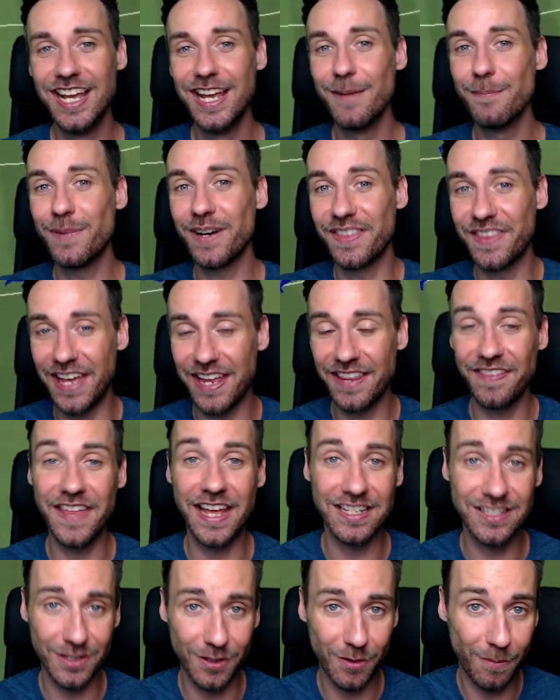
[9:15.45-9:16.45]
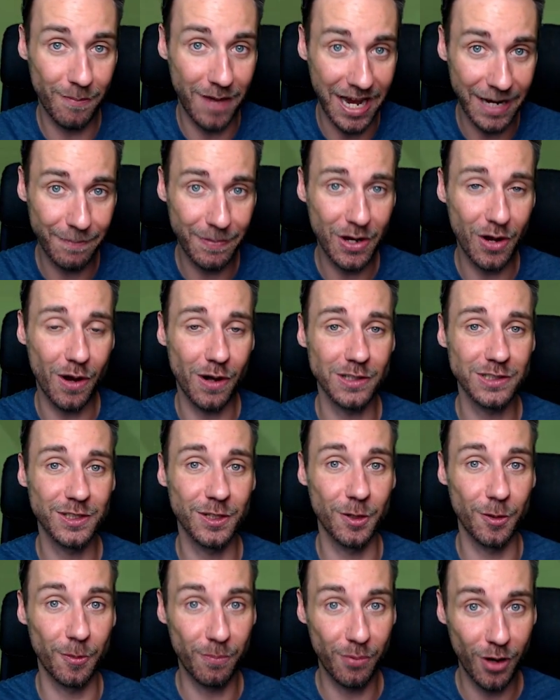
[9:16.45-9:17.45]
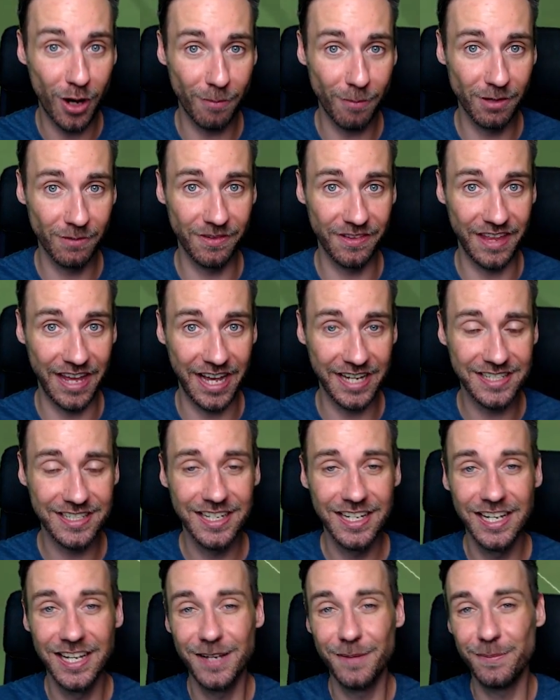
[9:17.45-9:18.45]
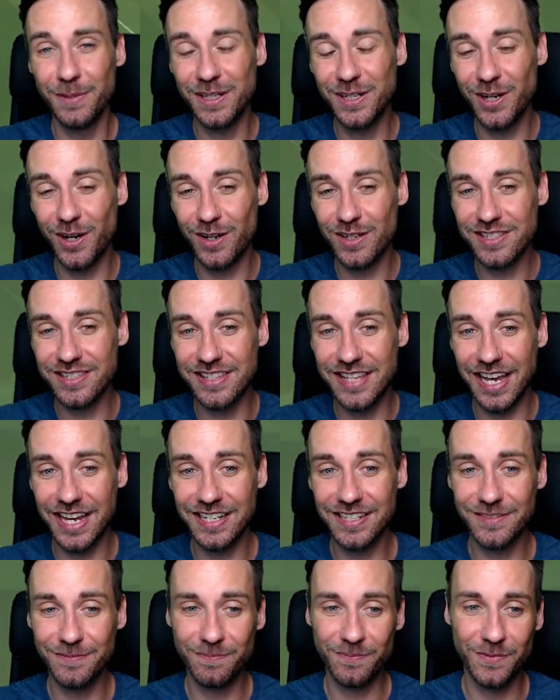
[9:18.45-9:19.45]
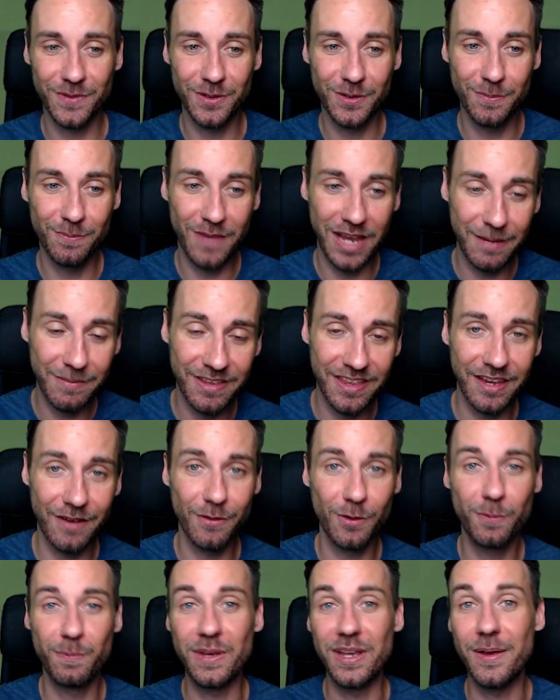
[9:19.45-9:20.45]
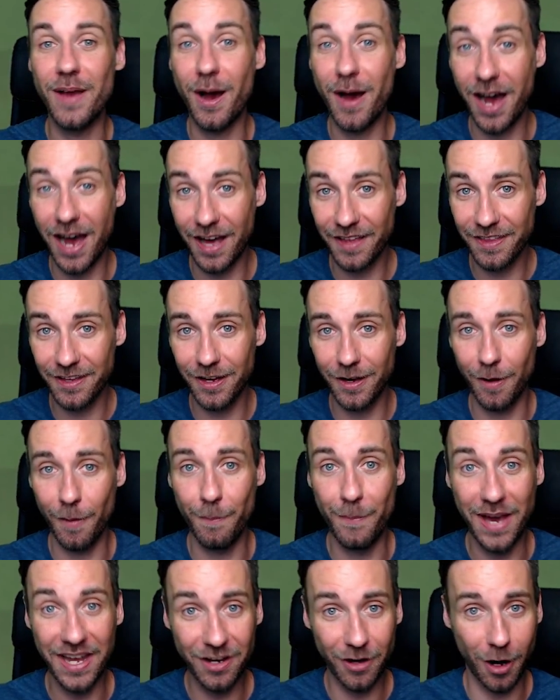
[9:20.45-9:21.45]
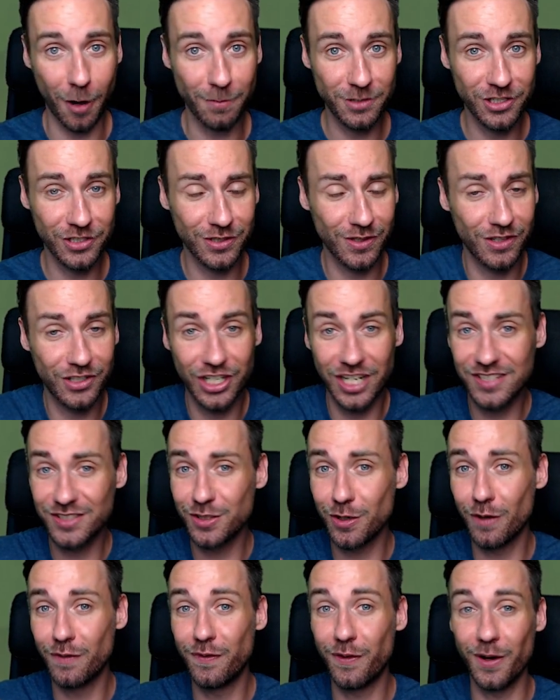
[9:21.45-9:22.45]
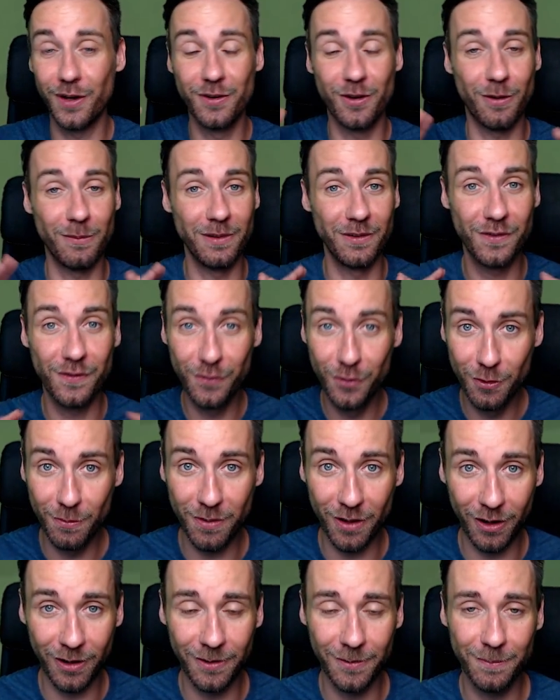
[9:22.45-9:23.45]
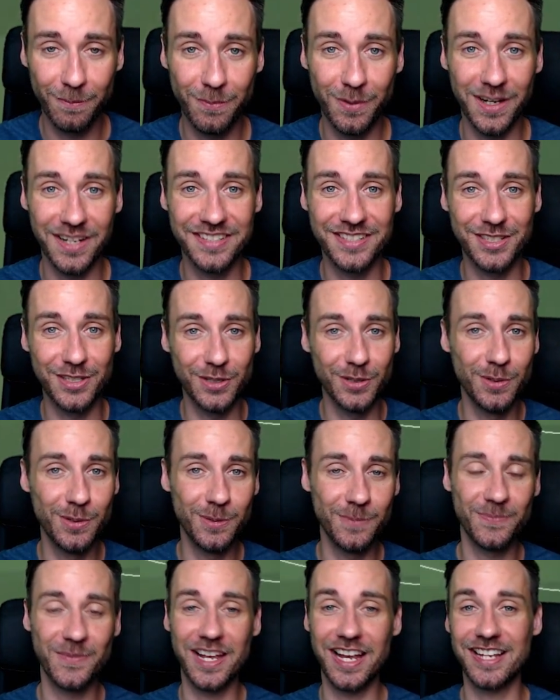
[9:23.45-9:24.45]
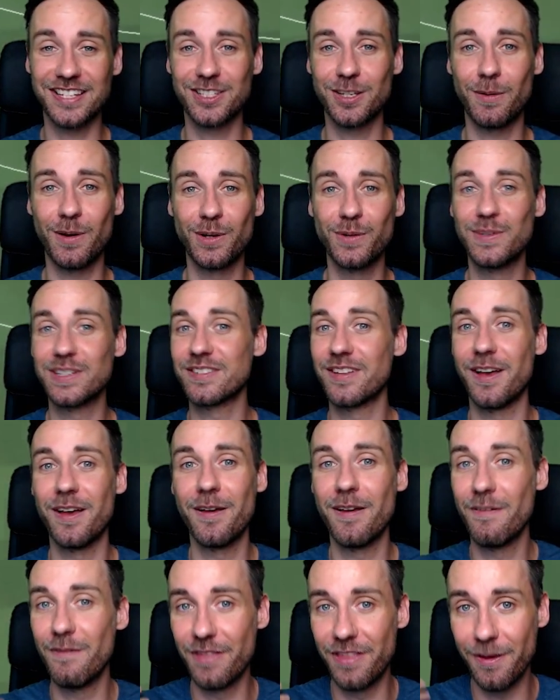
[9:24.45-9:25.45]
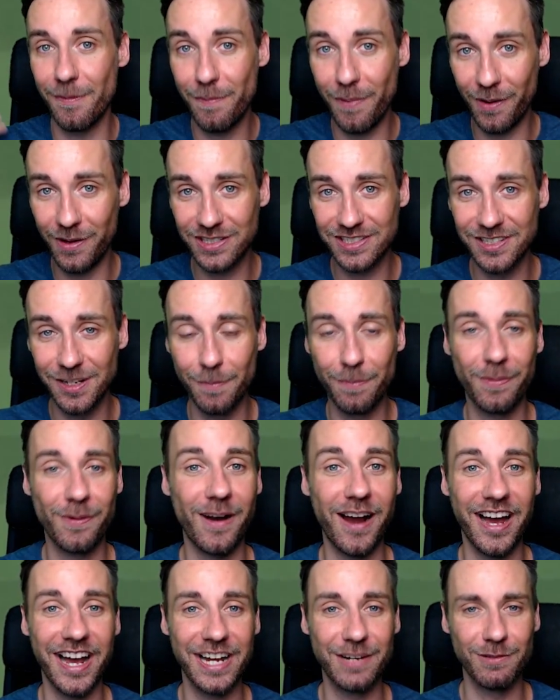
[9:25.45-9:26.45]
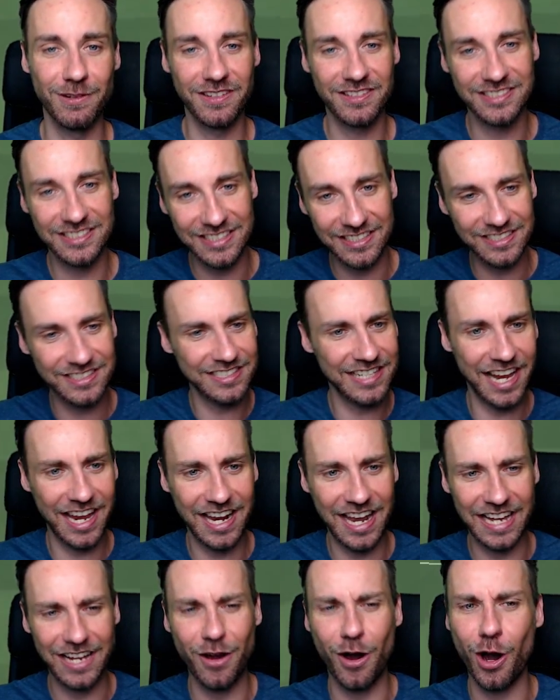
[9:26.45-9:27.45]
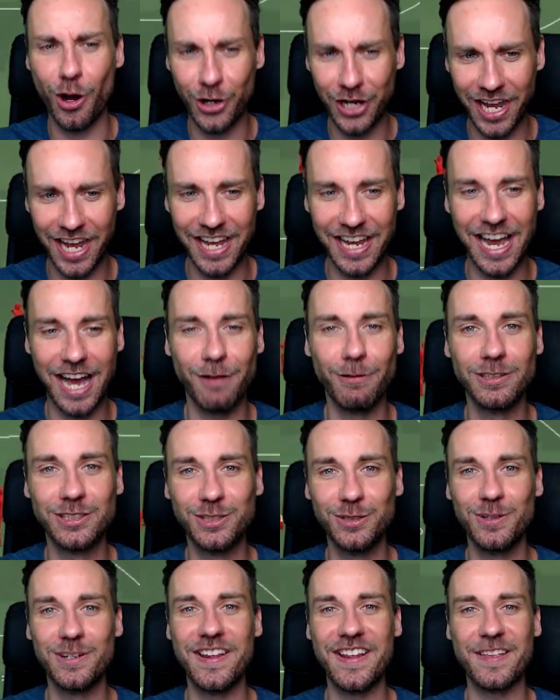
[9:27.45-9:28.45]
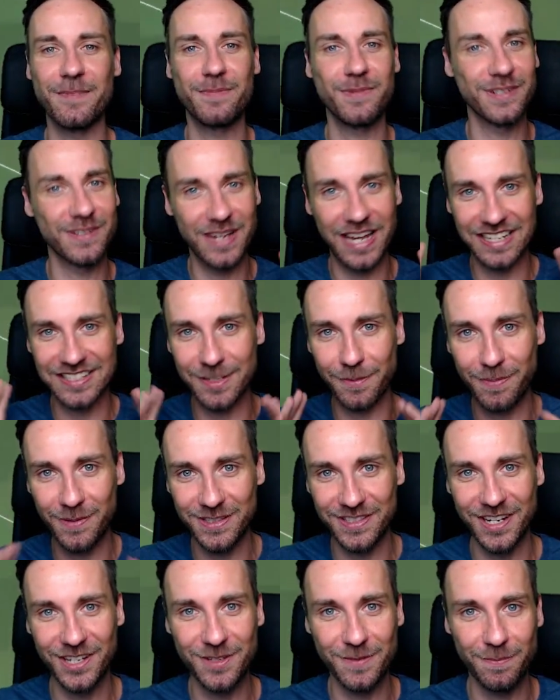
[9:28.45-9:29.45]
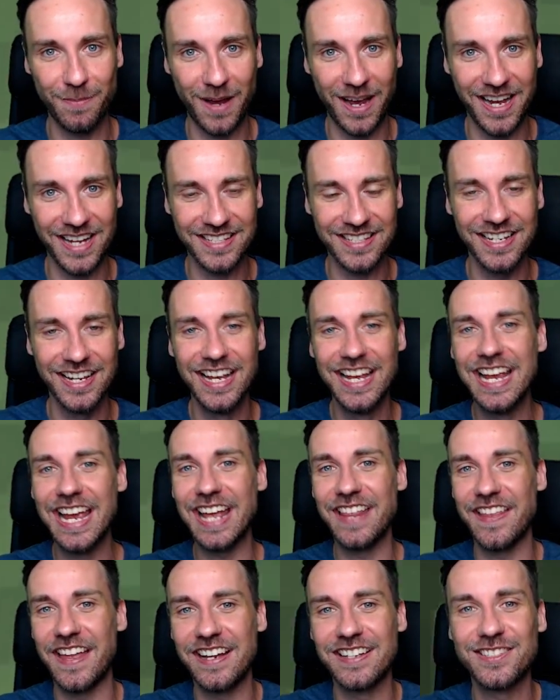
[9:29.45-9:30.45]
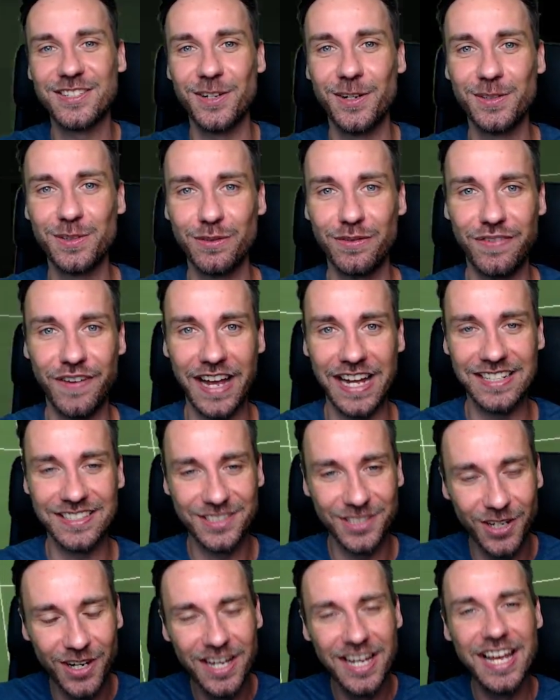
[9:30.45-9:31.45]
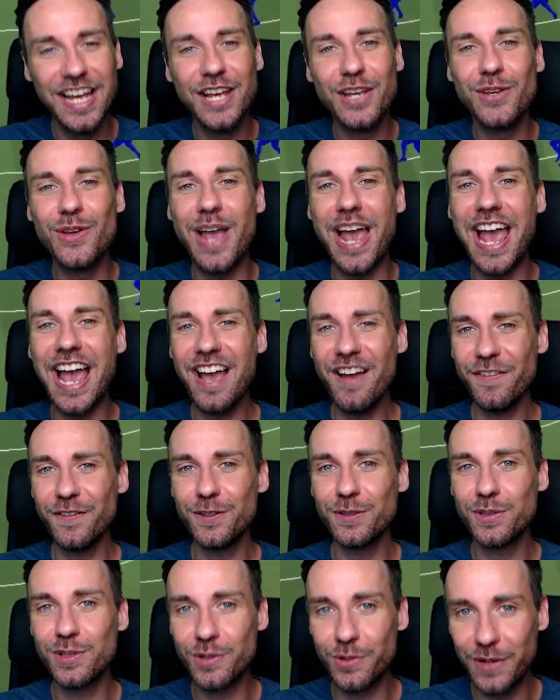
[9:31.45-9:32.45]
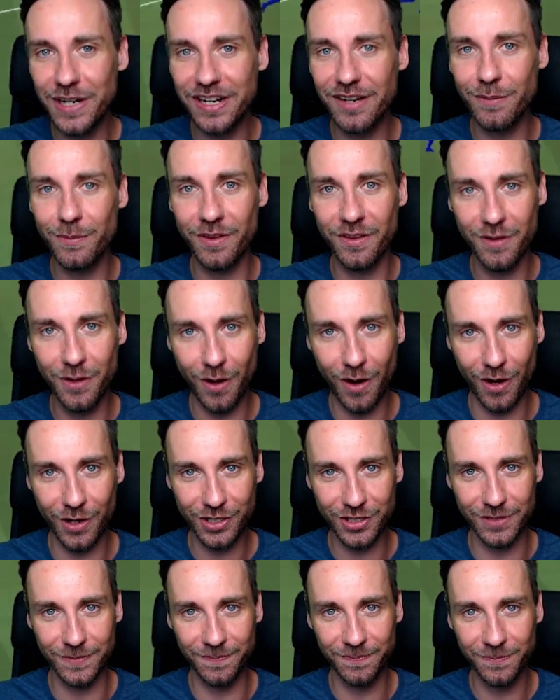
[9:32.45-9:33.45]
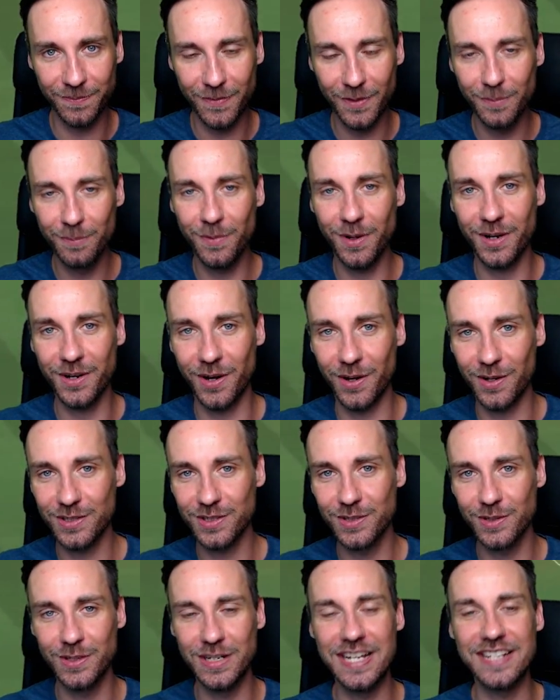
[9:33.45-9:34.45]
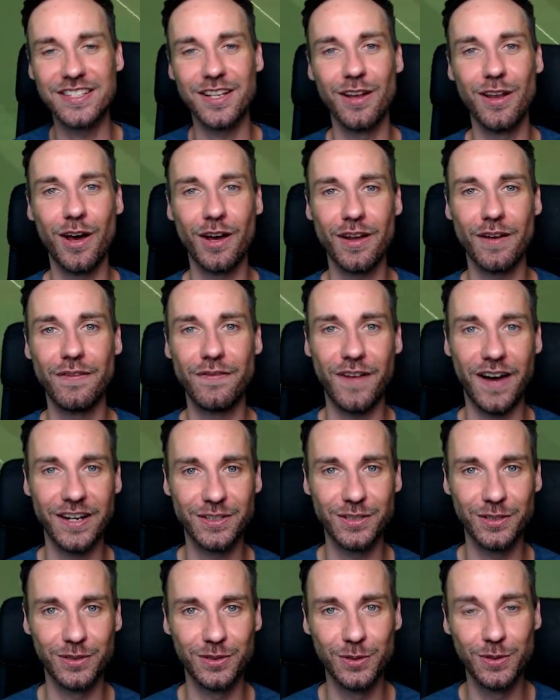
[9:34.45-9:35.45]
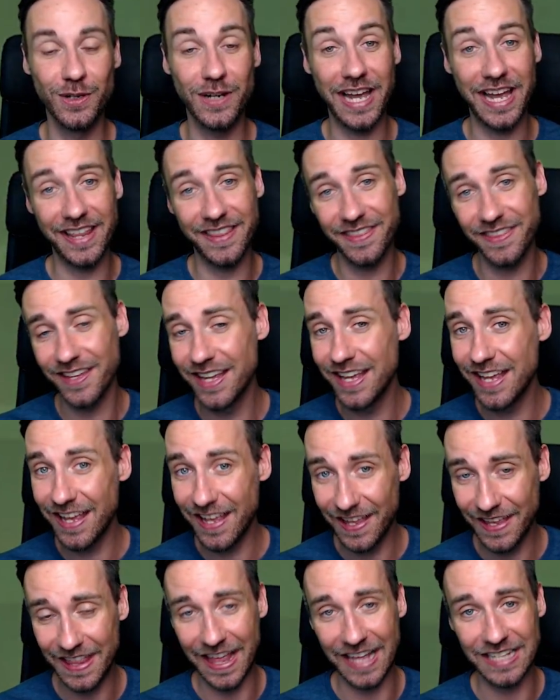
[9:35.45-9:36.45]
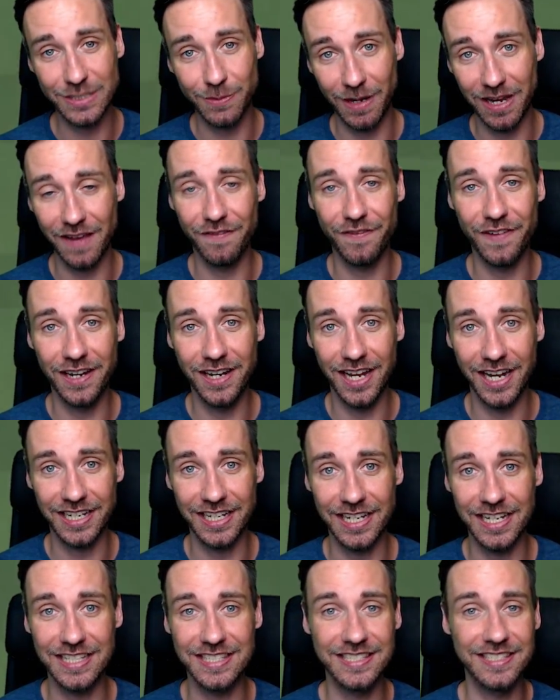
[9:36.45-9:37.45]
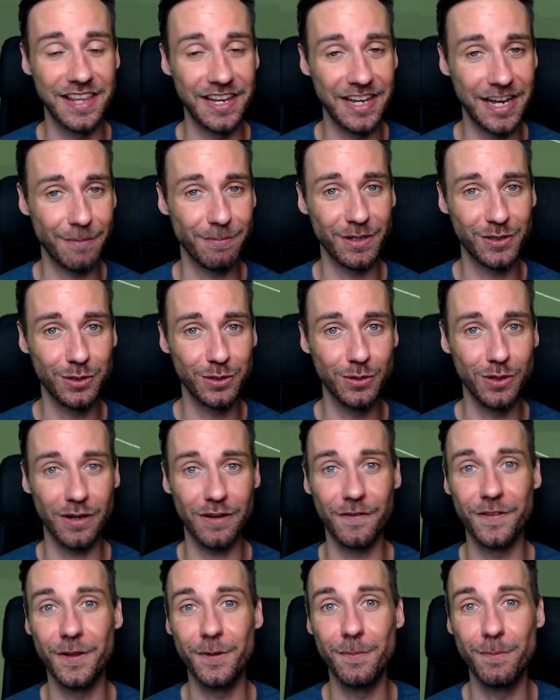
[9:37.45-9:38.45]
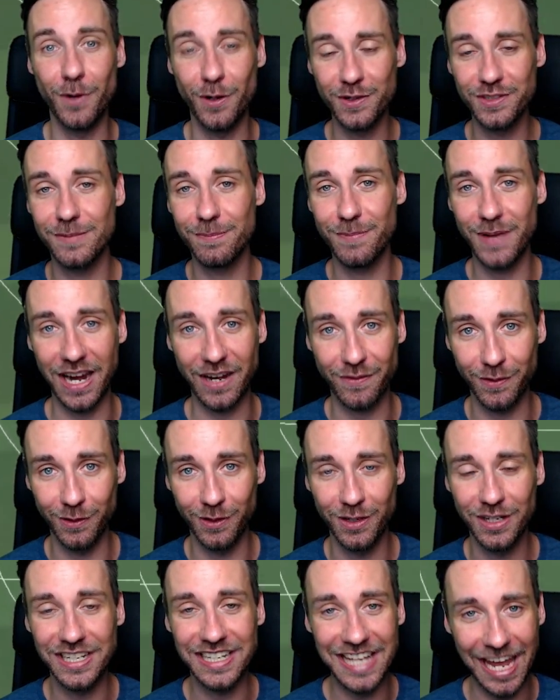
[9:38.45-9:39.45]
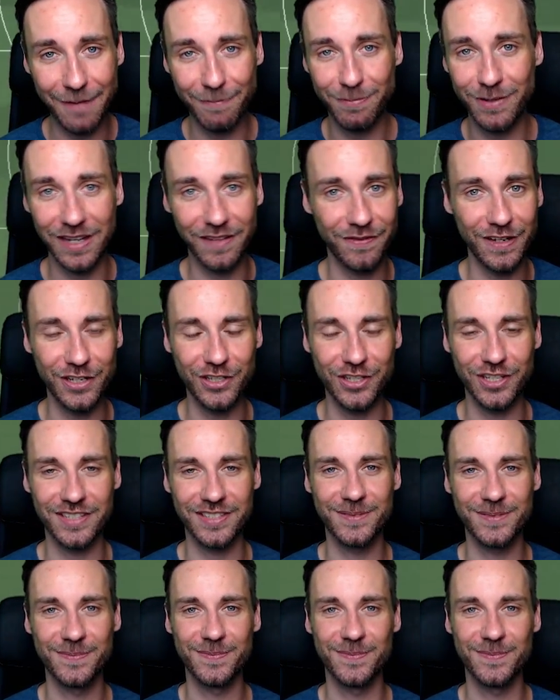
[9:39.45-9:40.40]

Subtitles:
But then that might be also the problem with that, because then maybe there will be other or better options, or just go for a normal through ball. But you, as someone with a personal pride, will say like, okay, I will do it as a precision pass, and then it's going to fail. So you have to treat it with caution, but also it's a lot of fun to do, and that's why I feel like it's the number 2 of the most impactful gameplay features.